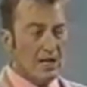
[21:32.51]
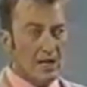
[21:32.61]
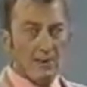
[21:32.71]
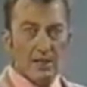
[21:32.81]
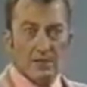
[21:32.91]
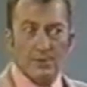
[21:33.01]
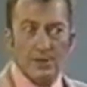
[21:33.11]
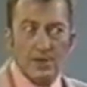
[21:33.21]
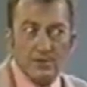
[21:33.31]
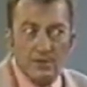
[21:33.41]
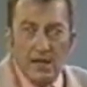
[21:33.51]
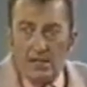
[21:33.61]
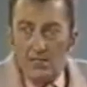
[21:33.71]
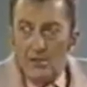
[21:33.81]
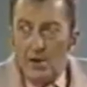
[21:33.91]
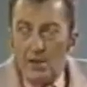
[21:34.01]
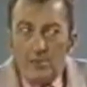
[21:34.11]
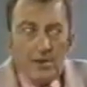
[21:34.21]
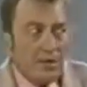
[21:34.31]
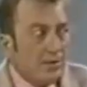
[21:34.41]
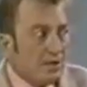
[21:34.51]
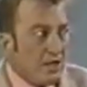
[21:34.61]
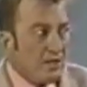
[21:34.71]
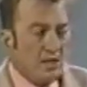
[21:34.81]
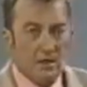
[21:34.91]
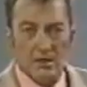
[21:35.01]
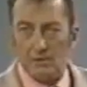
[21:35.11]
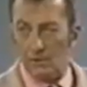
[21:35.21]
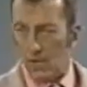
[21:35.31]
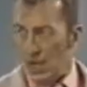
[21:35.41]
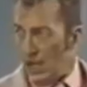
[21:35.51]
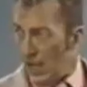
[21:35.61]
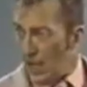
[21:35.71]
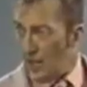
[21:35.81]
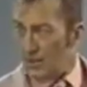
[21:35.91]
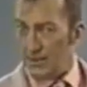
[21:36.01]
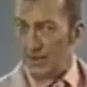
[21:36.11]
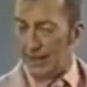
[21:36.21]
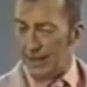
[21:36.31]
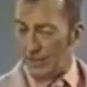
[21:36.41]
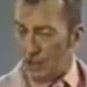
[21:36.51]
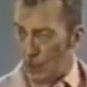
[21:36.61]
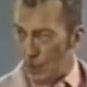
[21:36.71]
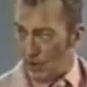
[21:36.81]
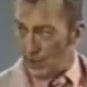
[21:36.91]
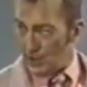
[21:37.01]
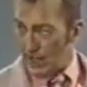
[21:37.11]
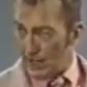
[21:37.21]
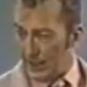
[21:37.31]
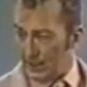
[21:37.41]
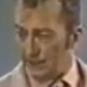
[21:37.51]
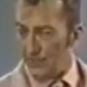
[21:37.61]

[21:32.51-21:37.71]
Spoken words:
He begins to become tense. His body becomes tense all over, and he doesn't know what to say.